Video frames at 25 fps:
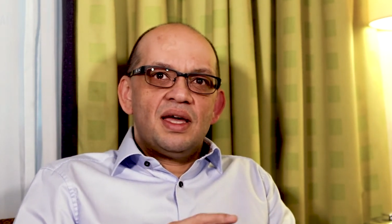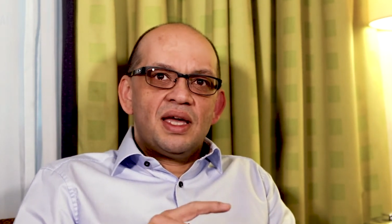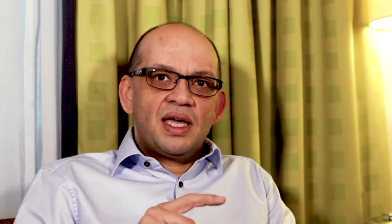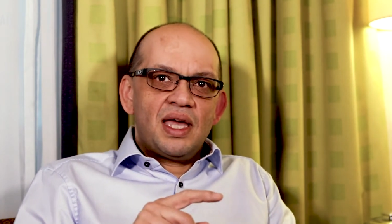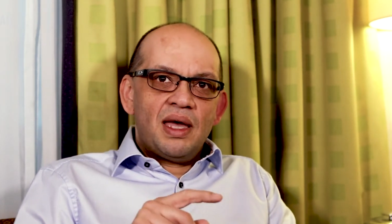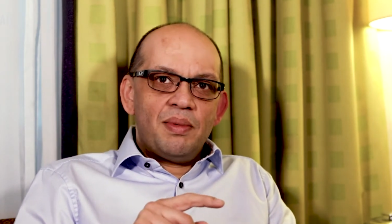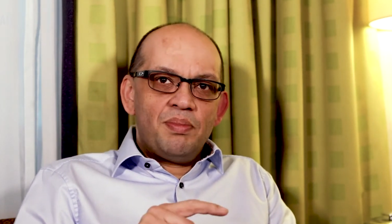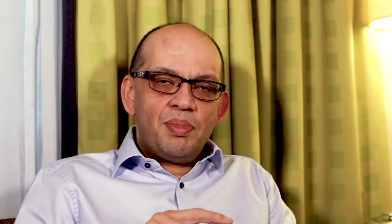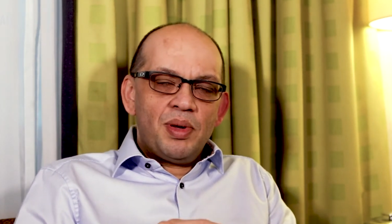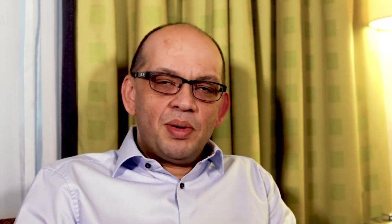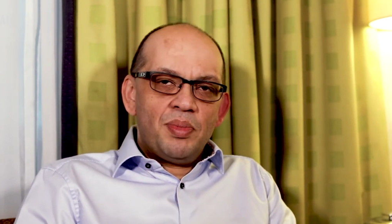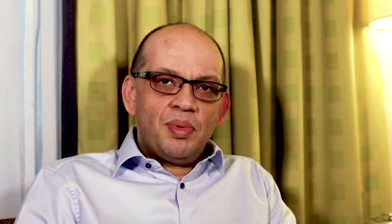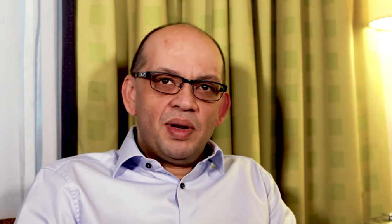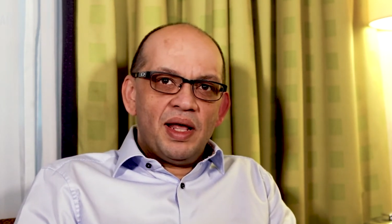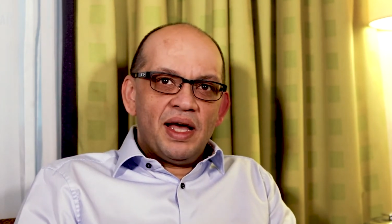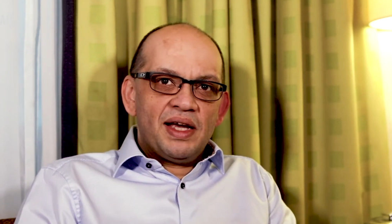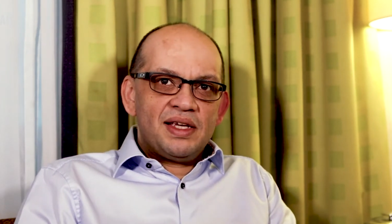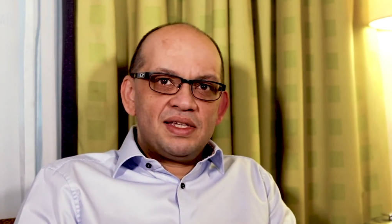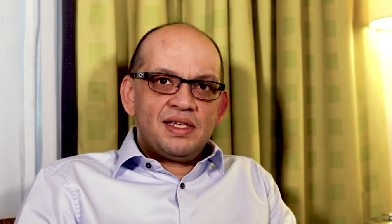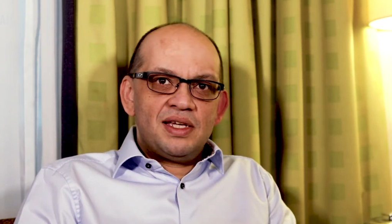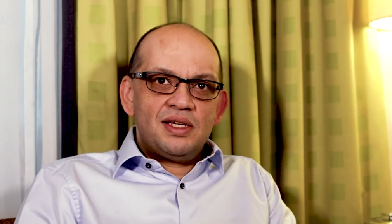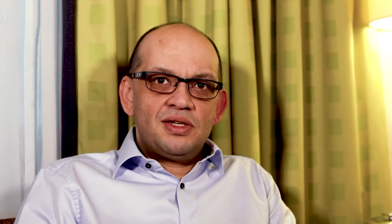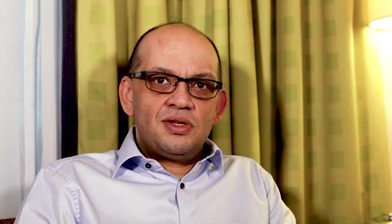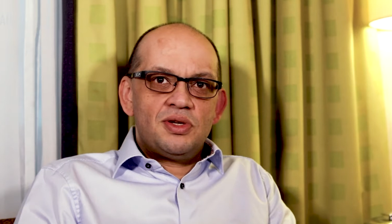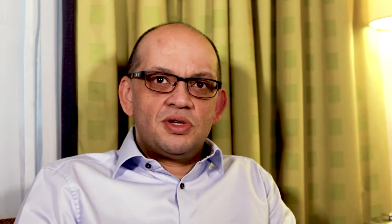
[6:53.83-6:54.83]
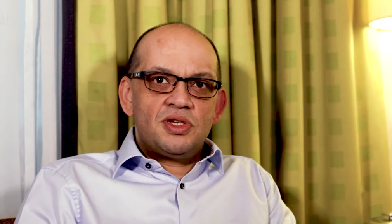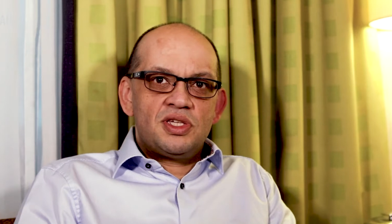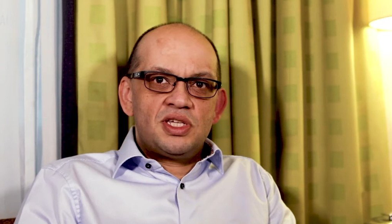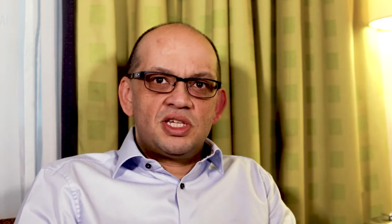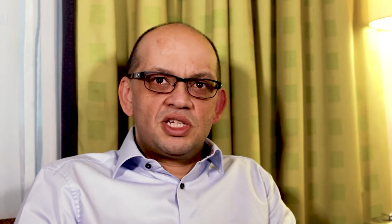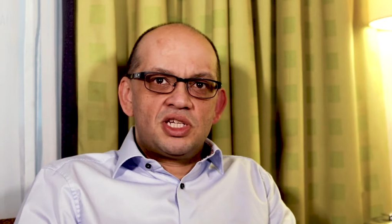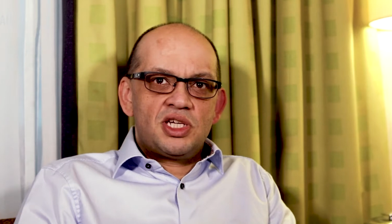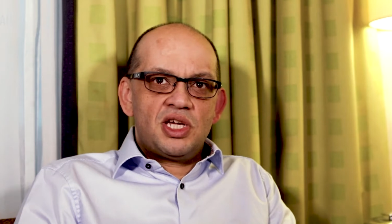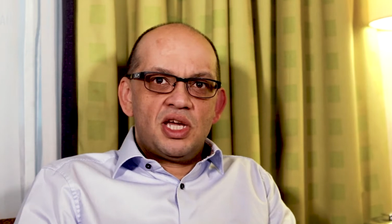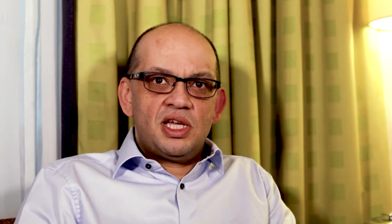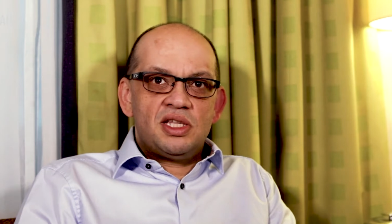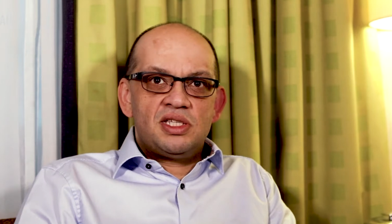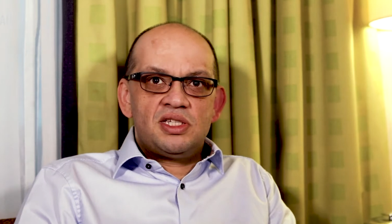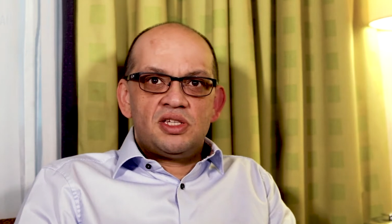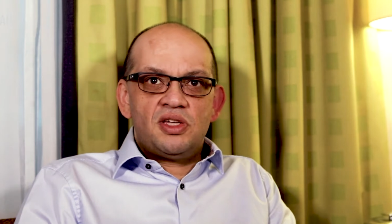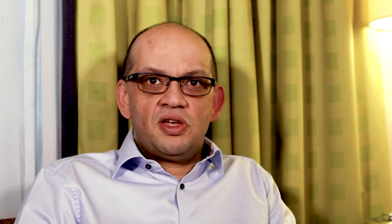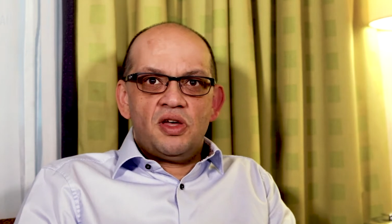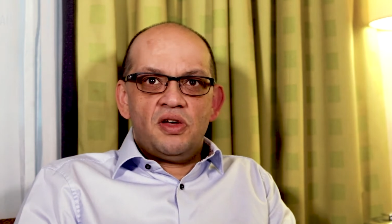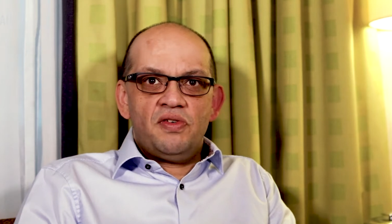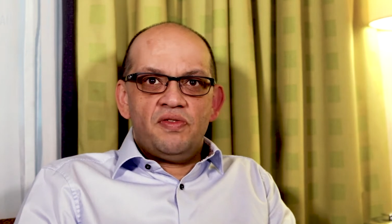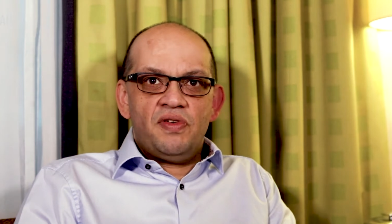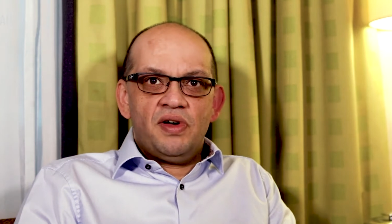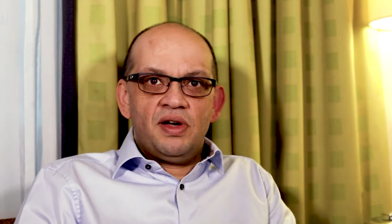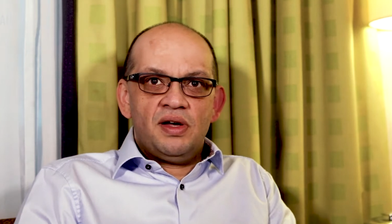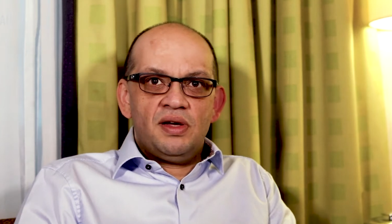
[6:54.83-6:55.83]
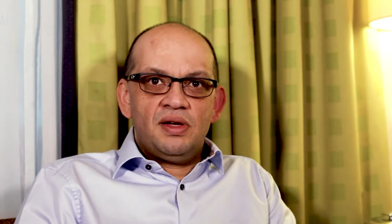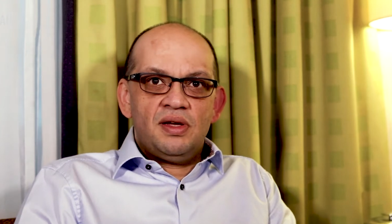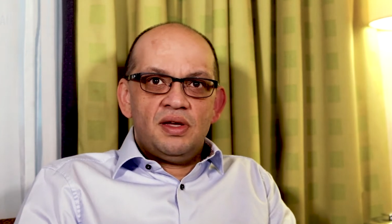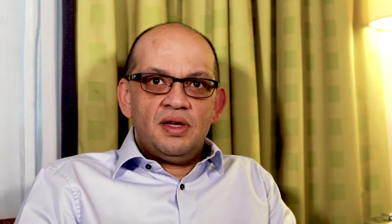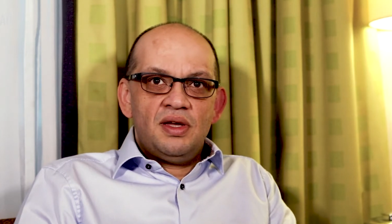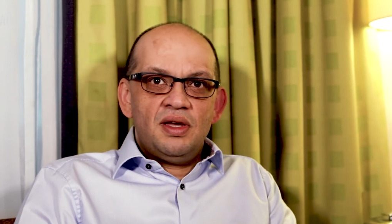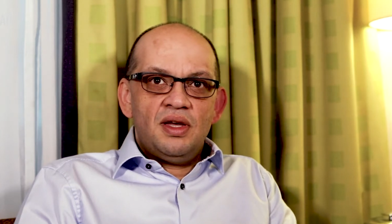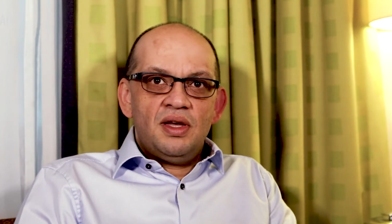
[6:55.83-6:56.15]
Can people access your shared server?